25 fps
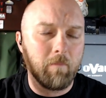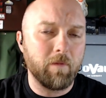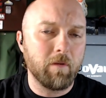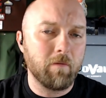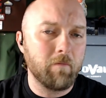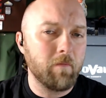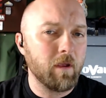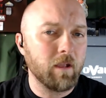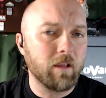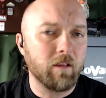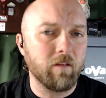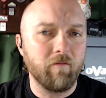to
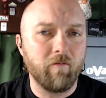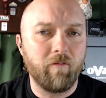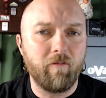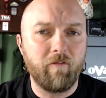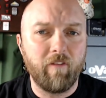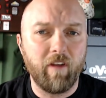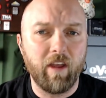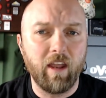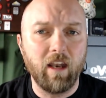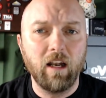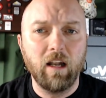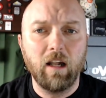make them
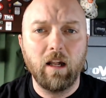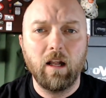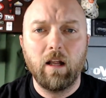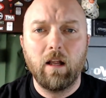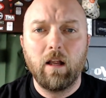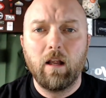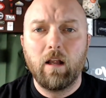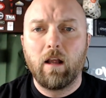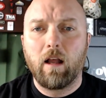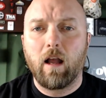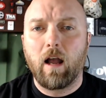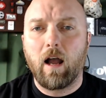fit.
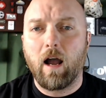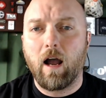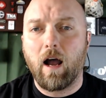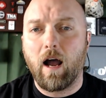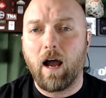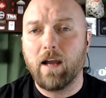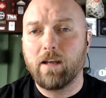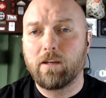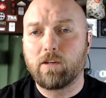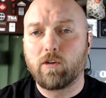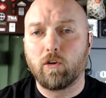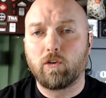
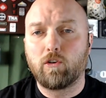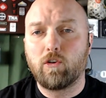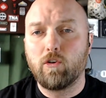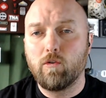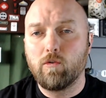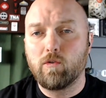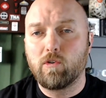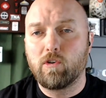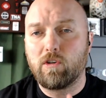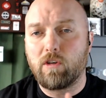Isotunes